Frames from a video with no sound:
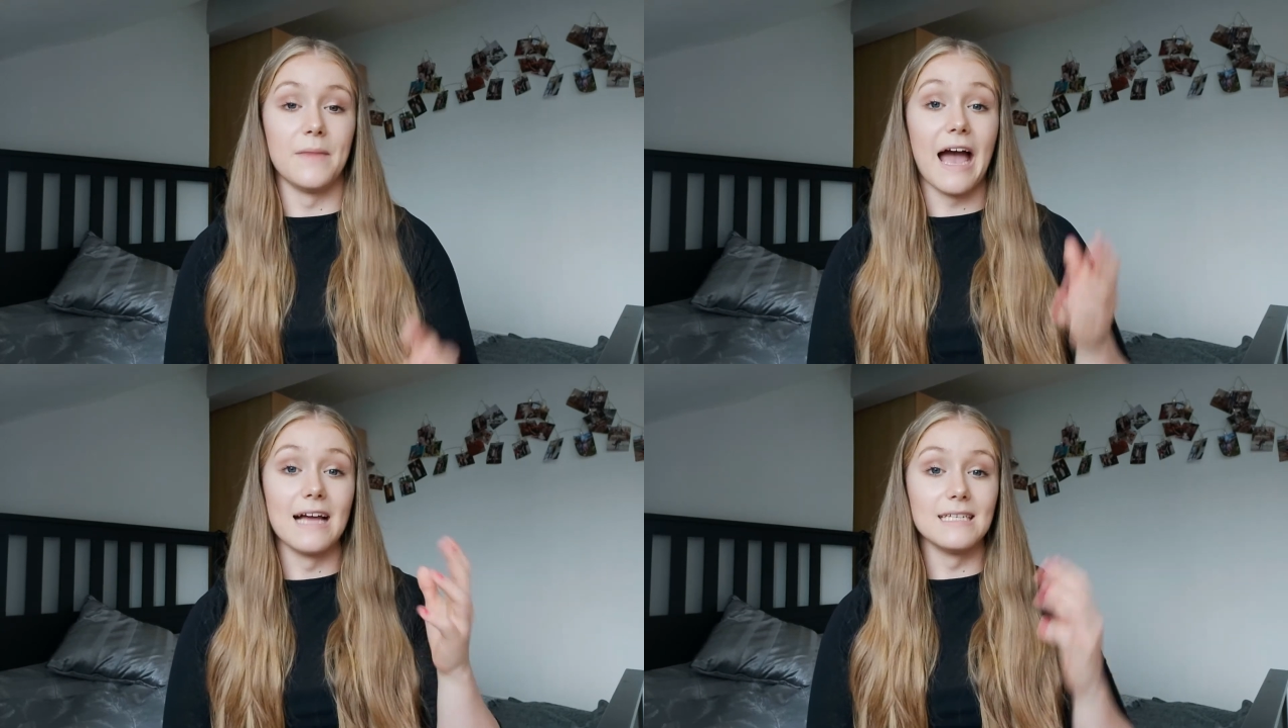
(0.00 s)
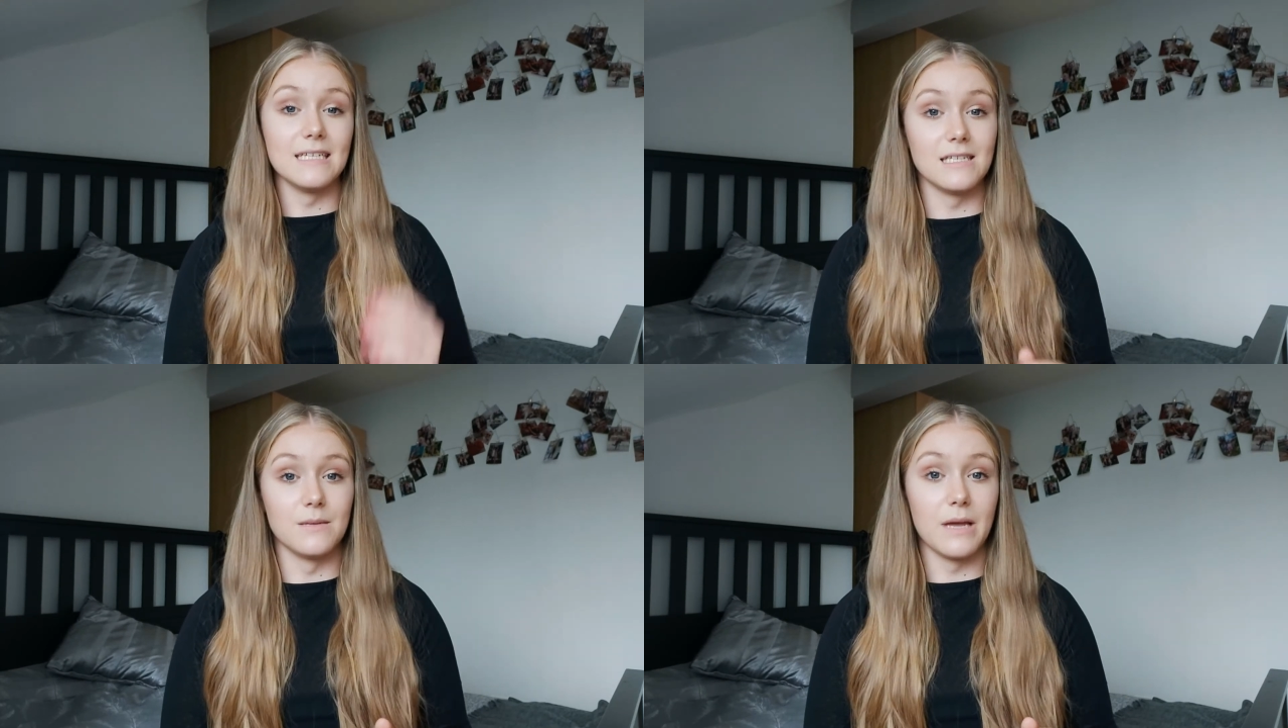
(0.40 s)
adding
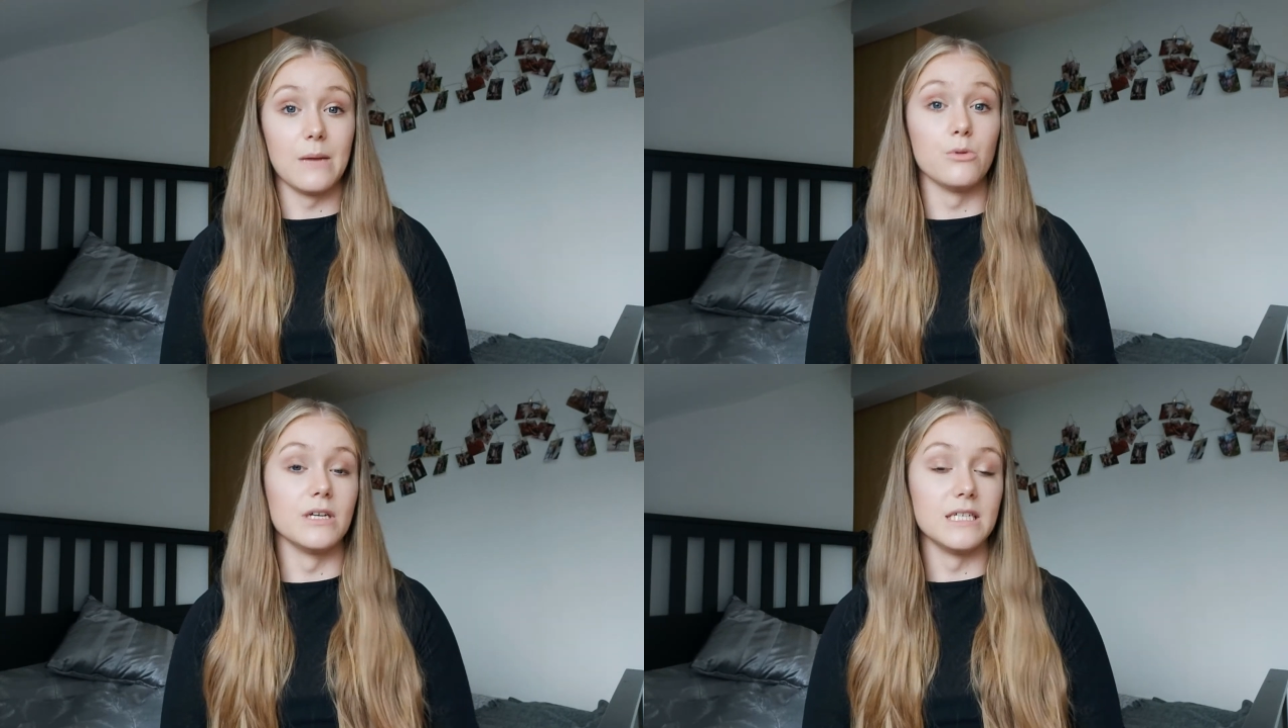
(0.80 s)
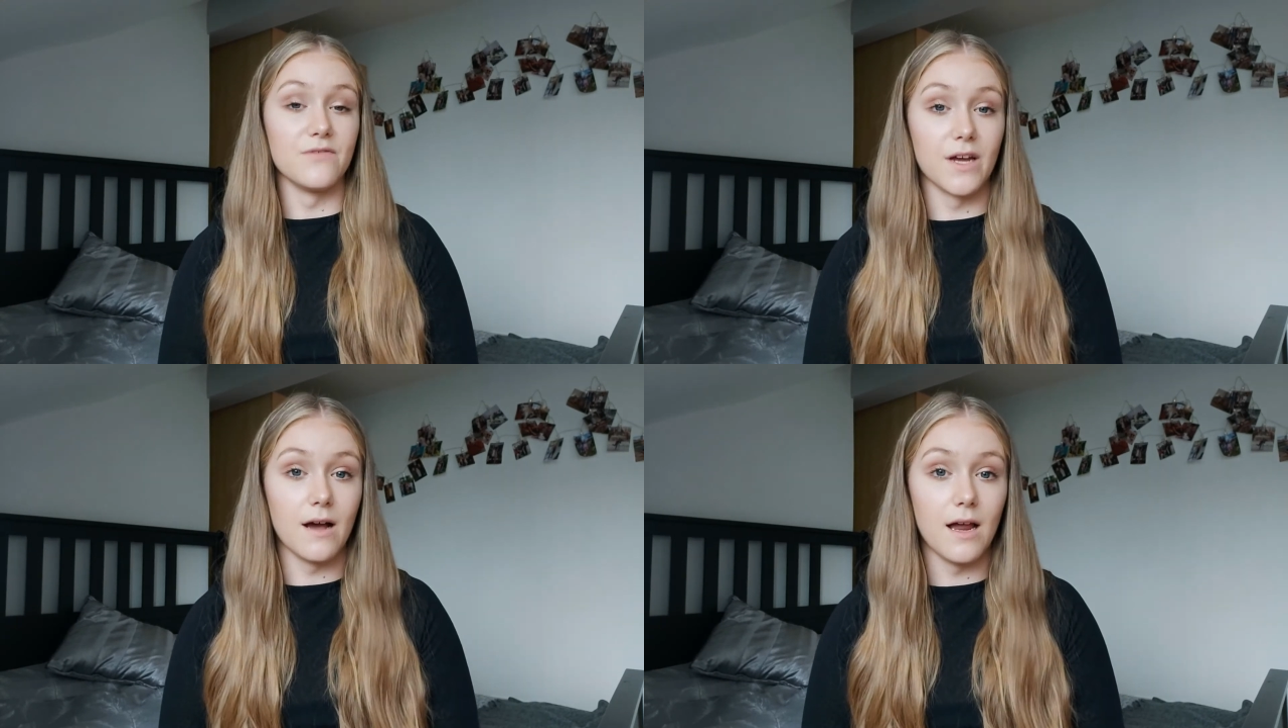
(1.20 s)
to the paper in a
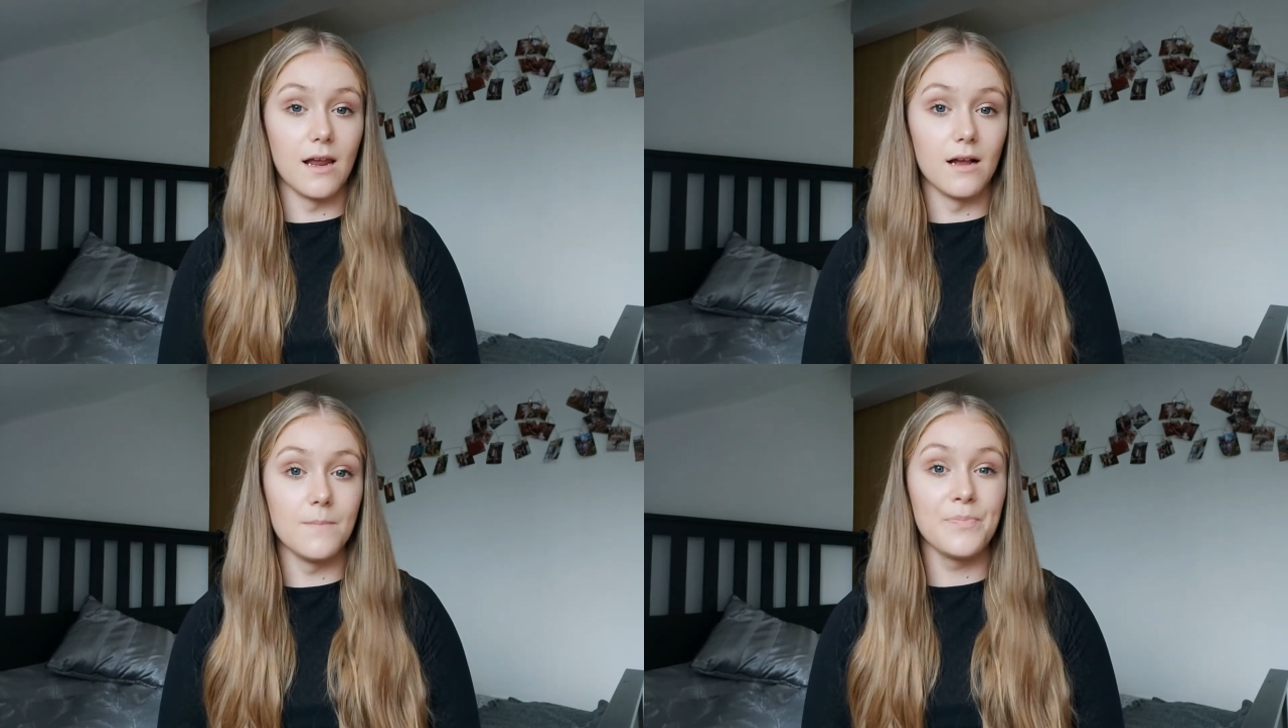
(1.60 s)
different colour,